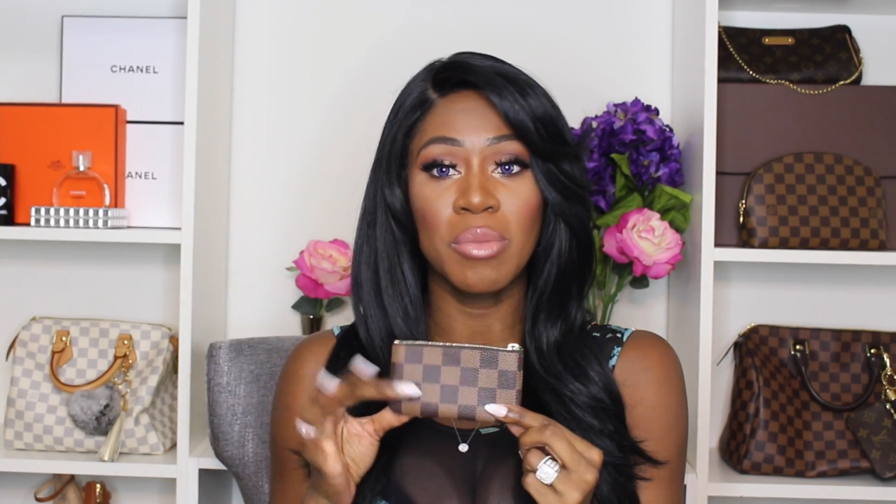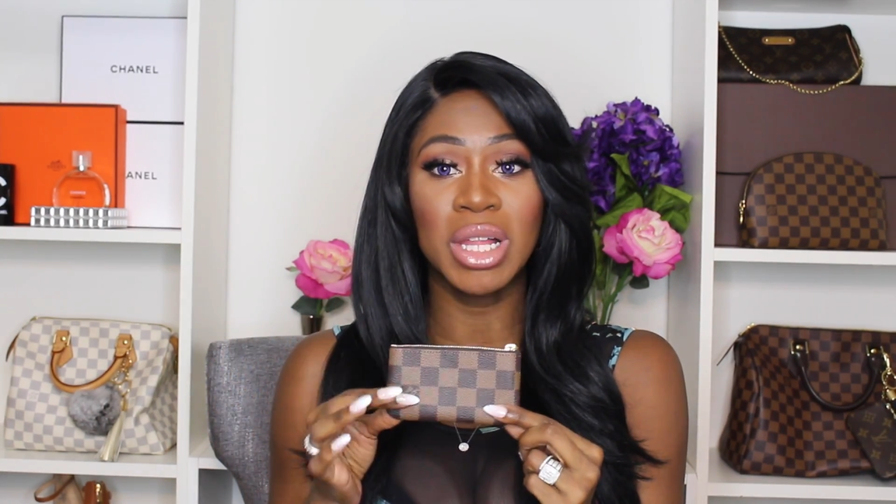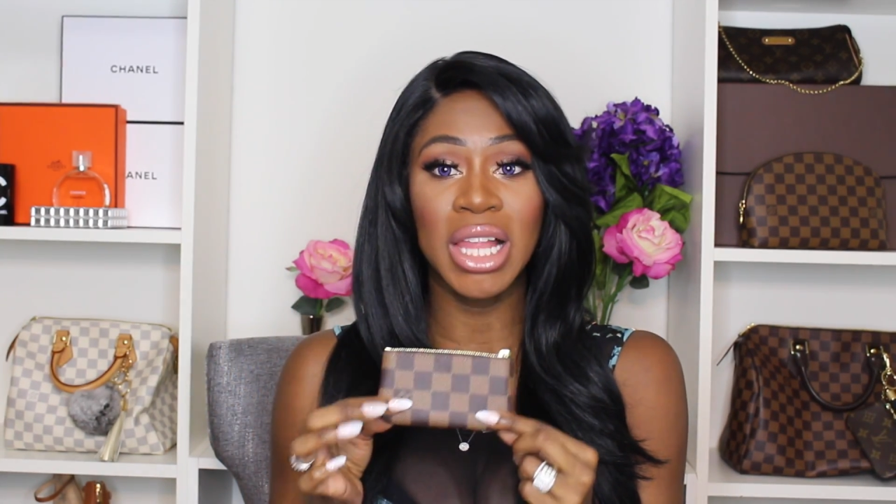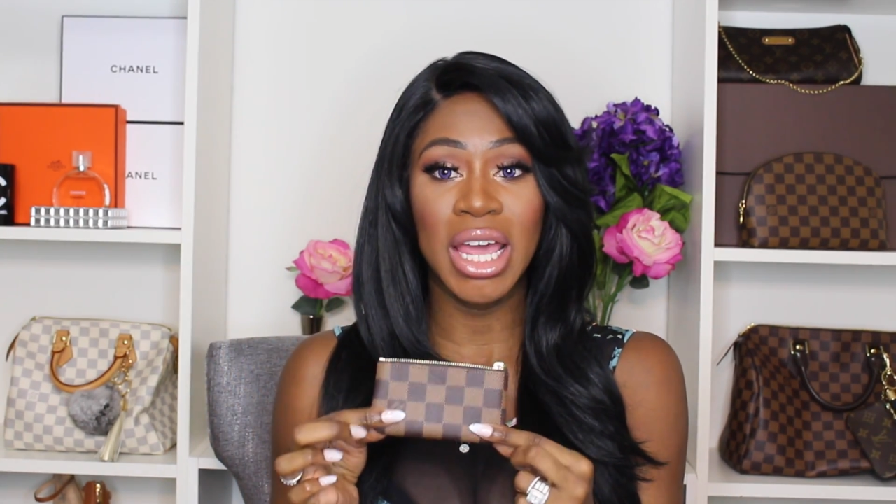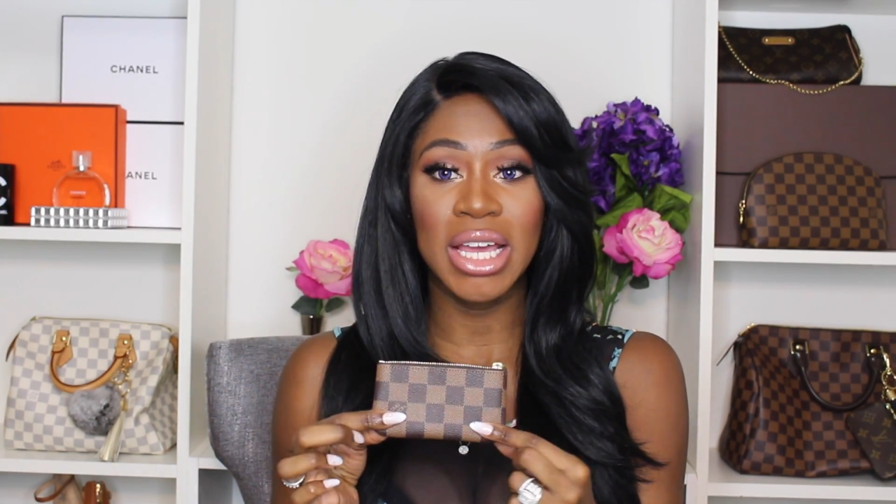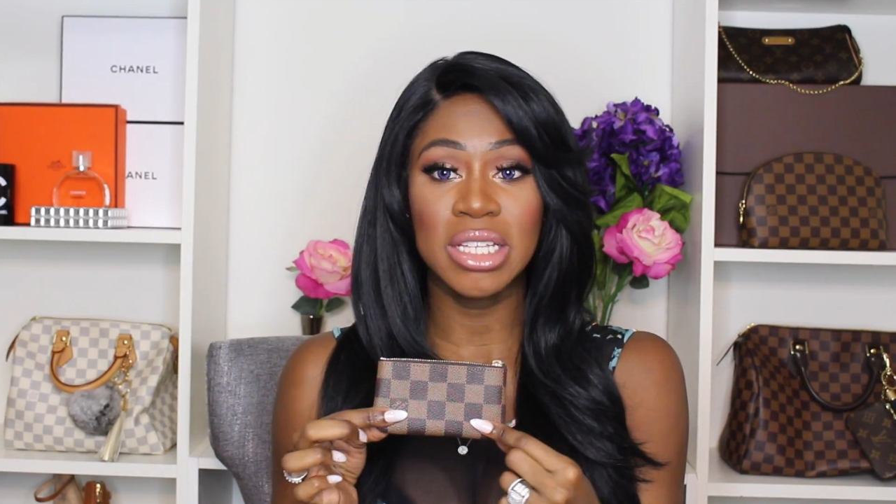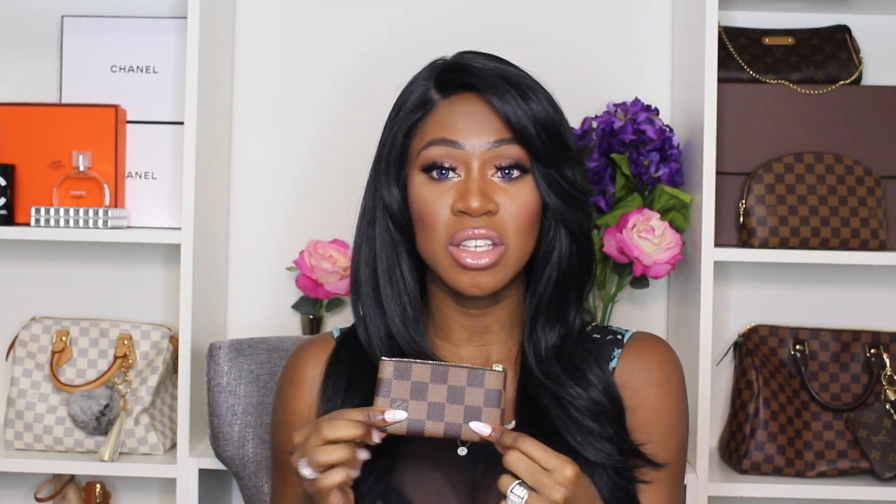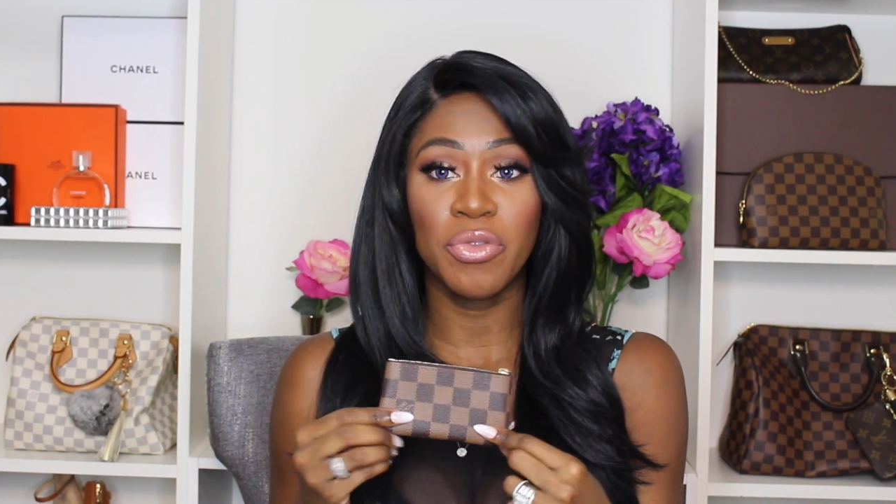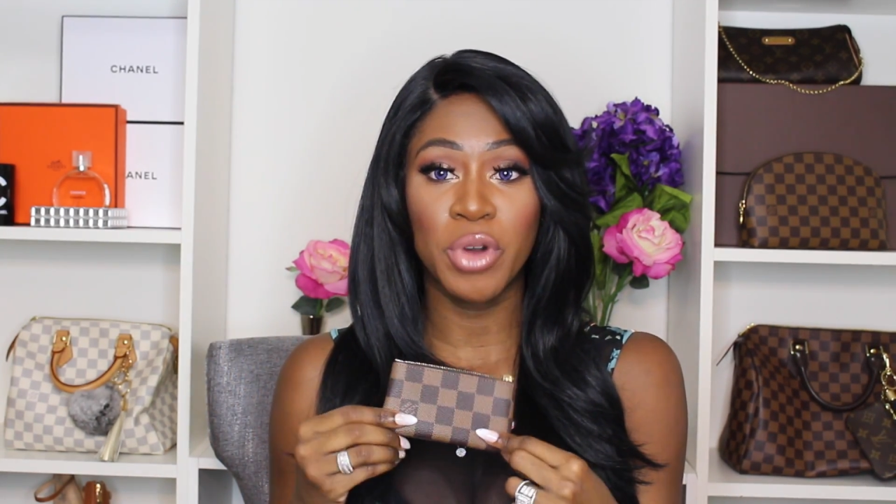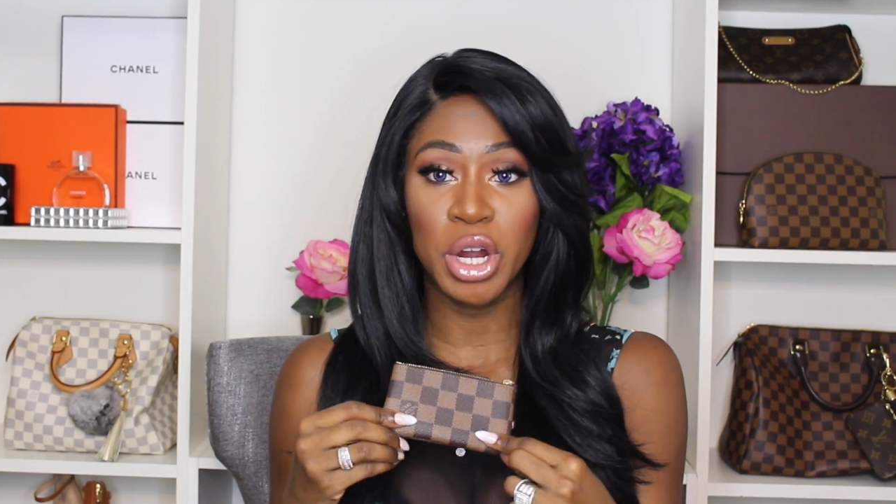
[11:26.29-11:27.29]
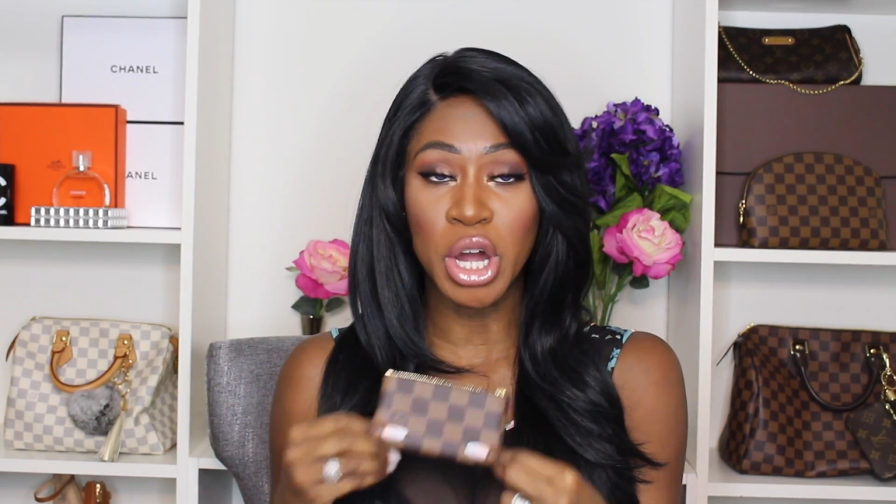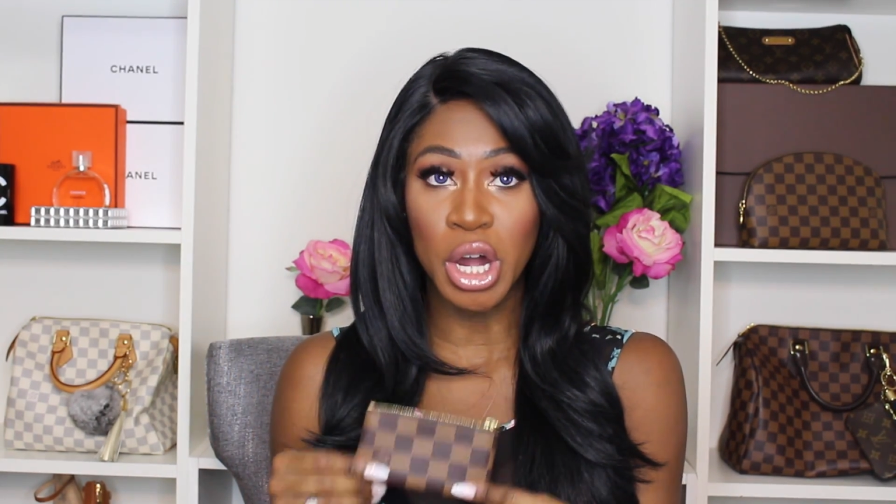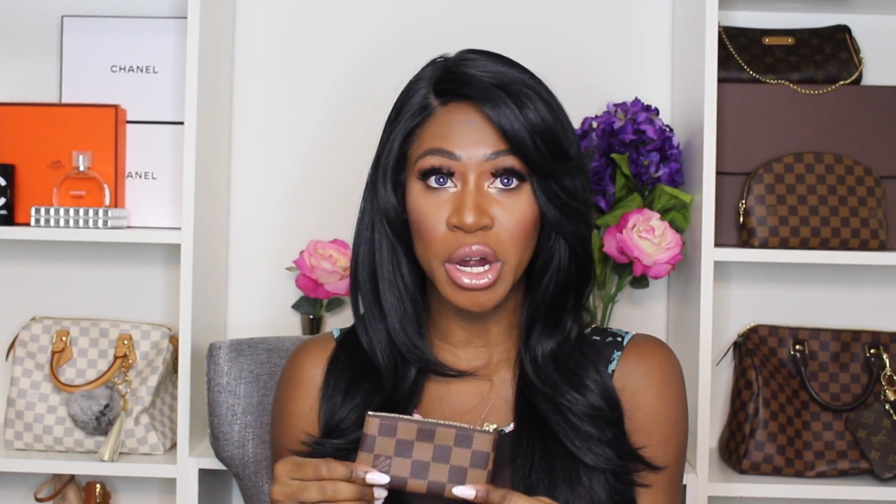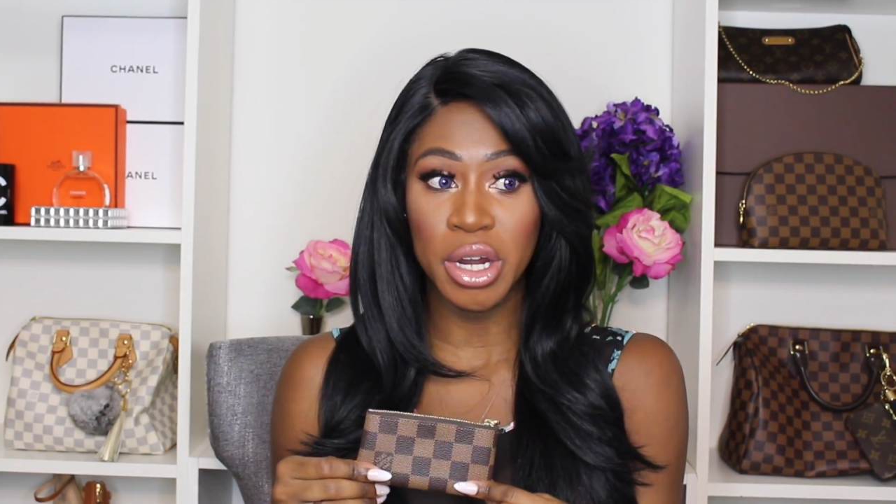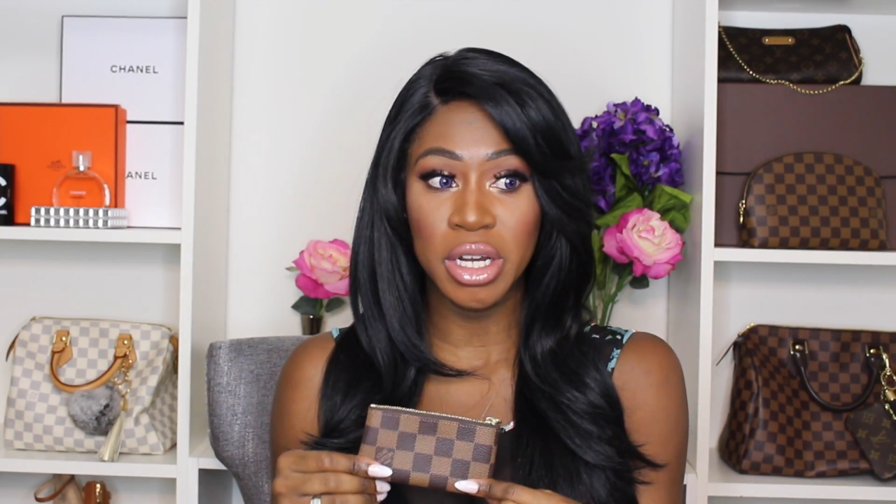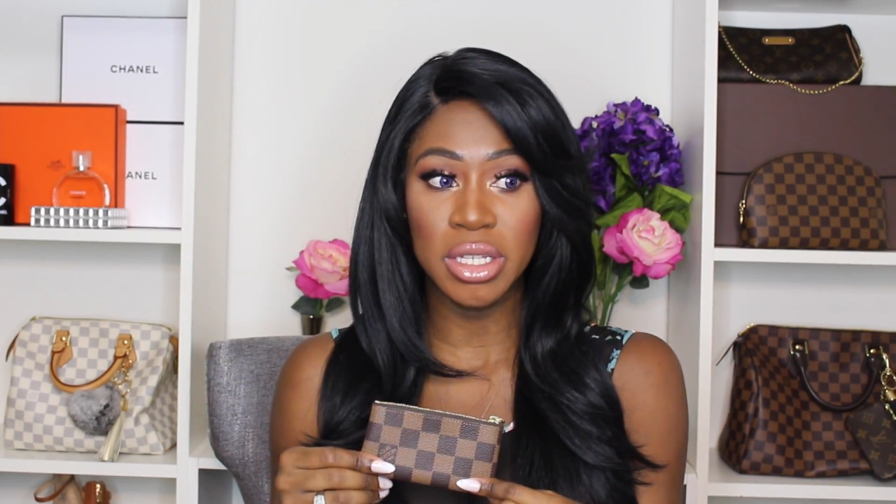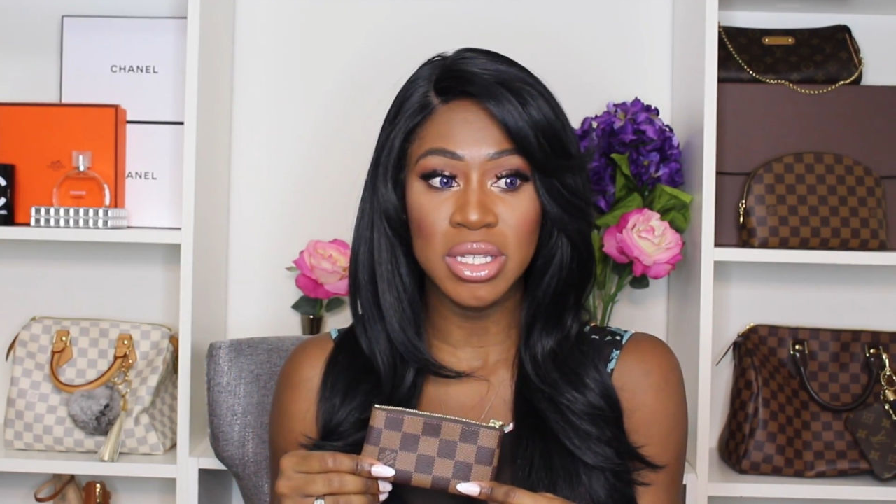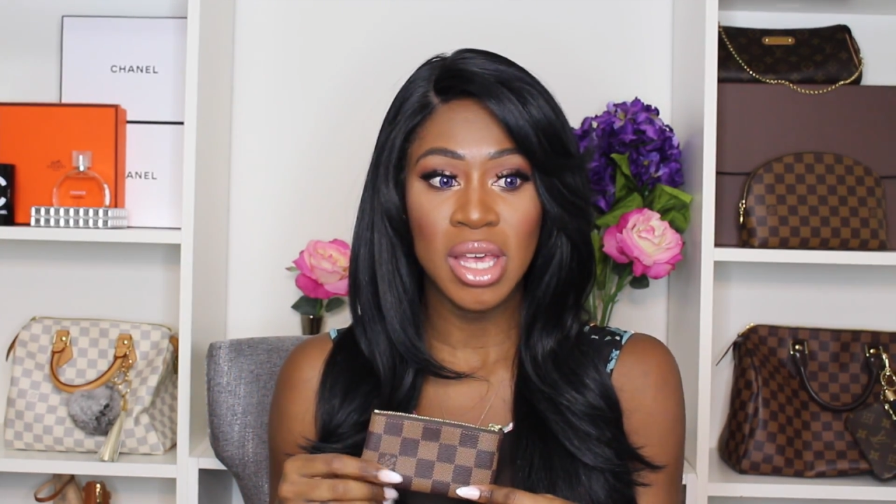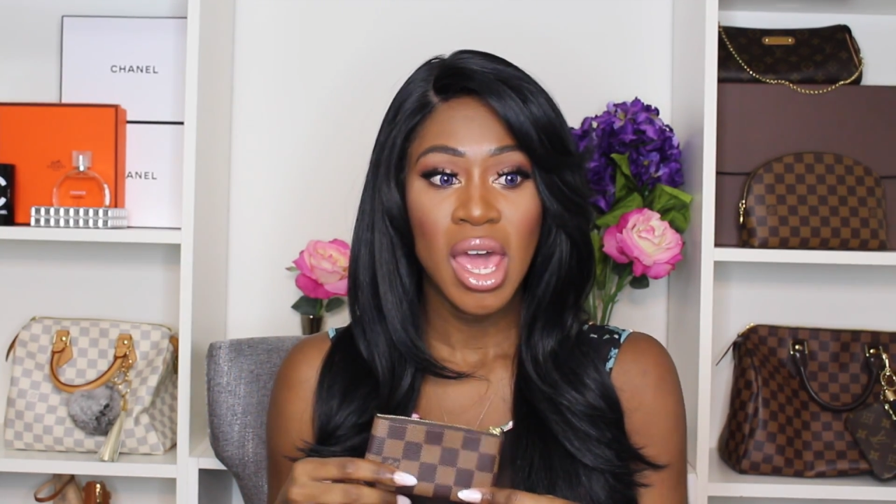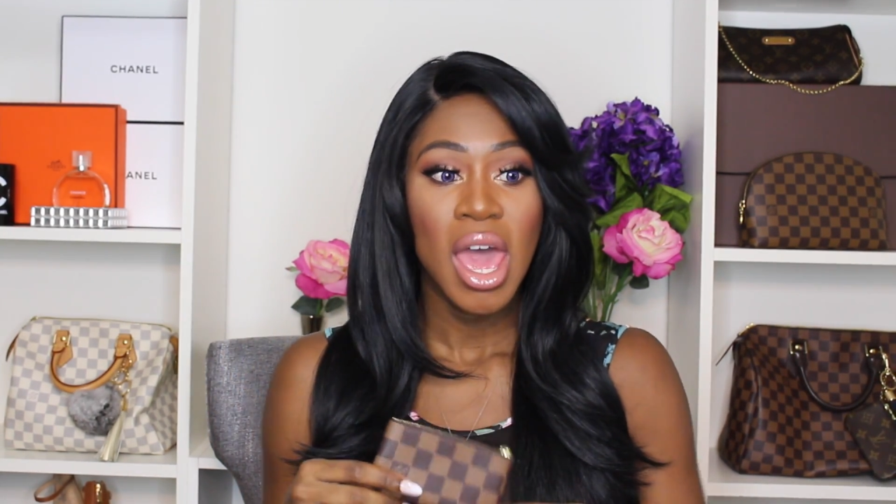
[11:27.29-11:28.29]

clays for cards,